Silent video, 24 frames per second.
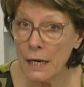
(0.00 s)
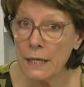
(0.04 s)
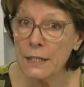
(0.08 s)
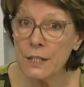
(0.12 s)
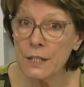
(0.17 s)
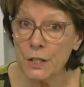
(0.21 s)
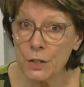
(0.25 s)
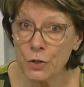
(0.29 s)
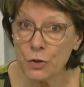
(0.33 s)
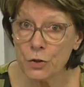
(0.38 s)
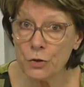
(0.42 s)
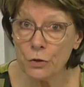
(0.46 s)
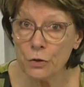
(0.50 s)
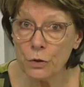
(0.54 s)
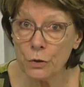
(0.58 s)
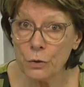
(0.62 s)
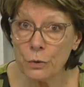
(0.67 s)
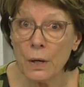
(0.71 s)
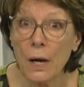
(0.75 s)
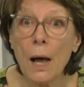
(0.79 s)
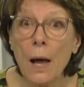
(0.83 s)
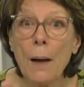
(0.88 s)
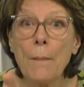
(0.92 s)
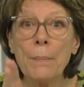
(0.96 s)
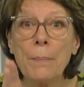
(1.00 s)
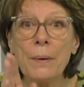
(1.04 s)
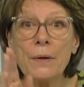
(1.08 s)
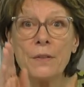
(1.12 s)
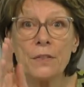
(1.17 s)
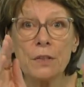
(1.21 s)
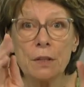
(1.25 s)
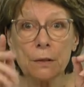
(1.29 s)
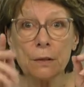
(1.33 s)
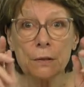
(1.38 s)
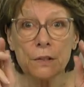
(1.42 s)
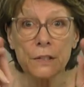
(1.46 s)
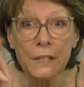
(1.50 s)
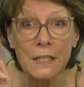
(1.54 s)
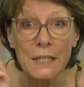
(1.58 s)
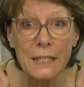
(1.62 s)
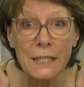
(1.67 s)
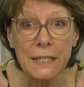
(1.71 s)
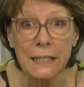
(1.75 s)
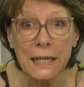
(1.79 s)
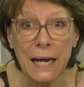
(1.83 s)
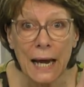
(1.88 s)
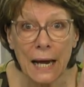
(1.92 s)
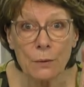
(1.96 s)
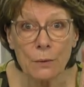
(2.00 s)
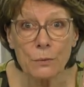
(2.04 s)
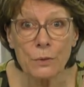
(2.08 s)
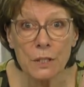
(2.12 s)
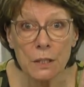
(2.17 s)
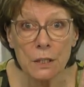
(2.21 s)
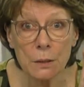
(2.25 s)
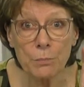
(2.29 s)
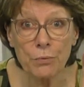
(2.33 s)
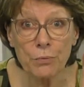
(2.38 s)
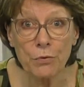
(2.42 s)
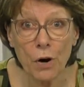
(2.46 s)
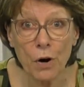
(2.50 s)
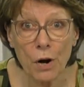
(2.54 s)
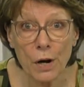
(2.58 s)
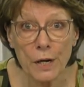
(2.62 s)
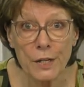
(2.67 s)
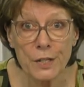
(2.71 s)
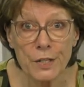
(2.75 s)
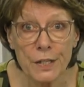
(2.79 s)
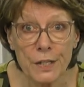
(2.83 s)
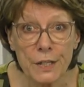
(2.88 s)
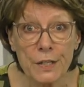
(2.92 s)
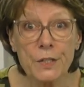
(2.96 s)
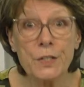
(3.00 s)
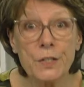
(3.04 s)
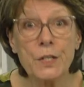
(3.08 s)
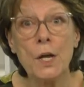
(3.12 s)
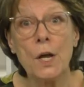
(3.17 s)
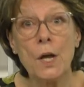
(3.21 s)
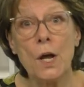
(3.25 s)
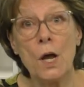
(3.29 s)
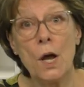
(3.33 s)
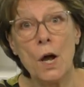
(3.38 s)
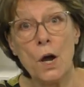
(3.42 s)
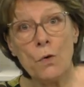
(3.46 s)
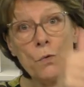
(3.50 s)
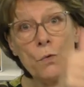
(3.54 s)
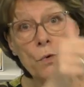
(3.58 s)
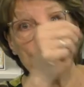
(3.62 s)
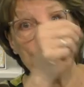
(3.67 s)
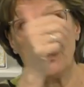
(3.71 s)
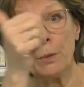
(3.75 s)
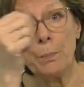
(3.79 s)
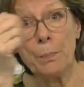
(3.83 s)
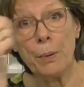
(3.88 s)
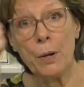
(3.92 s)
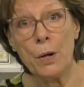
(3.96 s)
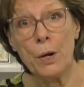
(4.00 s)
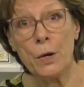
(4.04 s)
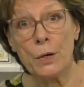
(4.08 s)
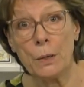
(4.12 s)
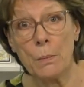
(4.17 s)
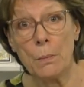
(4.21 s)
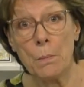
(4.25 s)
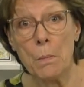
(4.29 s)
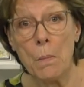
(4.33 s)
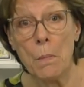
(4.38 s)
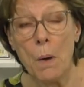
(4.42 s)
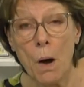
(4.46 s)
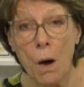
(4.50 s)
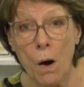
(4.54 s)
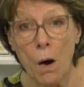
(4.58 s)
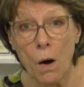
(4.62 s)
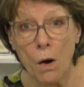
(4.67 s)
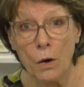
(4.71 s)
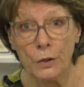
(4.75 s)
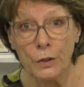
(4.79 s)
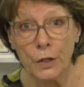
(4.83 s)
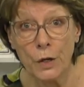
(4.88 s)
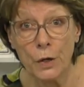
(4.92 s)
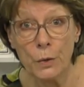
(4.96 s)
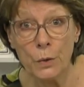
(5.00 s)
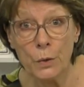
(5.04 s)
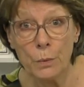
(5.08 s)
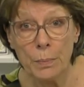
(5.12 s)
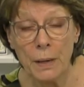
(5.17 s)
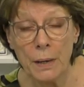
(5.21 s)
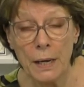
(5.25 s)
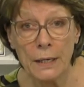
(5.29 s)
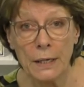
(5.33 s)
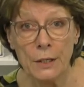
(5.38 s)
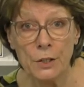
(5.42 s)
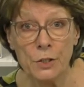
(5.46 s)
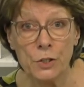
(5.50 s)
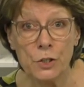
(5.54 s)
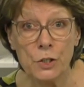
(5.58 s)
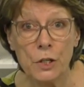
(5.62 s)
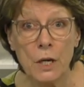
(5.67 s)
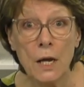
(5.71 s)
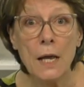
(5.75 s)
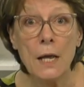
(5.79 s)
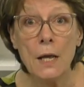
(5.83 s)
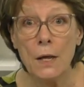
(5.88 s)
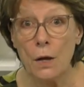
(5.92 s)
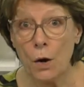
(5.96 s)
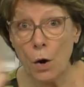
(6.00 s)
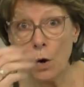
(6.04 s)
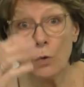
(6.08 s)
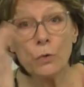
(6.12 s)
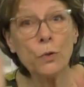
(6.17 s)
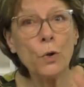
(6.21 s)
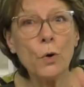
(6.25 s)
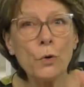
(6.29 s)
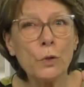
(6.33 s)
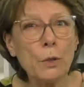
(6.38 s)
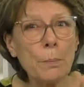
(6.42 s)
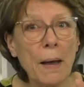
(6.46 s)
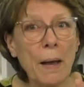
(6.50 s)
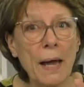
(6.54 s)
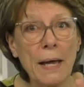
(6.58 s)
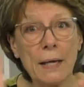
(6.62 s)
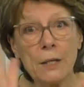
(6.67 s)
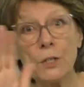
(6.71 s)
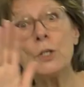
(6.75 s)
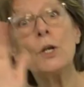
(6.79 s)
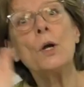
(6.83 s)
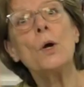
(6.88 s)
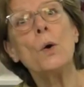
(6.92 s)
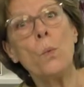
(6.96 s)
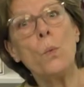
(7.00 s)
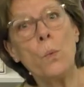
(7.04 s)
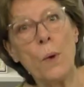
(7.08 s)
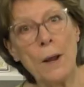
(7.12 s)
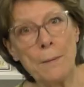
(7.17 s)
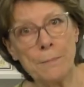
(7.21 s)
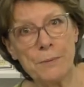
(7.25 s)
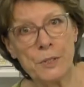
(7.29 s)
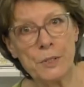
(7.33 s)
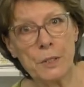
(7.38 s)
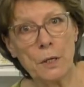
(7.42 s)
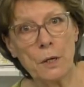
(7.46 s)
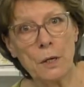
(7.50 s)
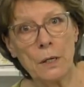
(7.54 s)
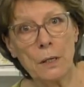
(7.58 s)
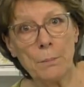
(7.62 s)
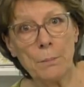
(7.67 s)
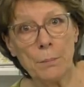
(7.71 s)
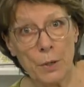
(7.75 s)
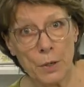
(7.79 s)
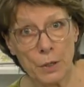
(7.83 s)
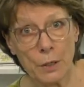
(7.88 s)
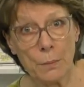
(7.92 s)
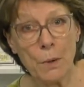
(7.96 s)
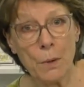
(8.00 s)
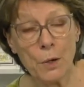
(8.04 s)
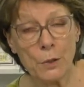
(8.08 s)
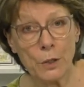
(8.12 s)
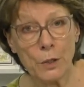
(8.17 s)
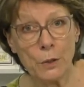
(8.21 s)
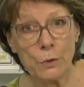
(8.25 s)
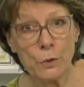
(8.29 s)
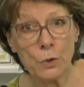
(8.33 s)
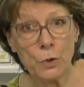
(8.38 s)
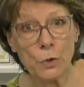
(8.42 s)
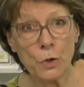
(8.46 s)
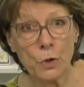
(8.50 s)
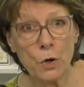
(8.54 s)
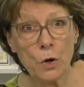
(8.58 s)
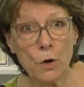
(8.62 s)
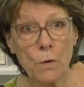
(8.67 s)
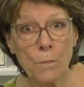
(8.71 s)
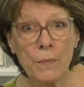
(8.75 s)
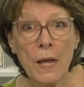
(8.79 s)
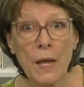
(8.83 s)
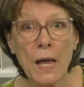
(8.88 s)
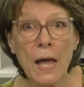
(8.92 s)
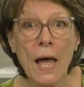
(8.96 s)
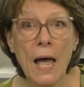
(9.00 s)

Tis true, but the discounted prices are on the Pergamano page on not on the page website pergamano.com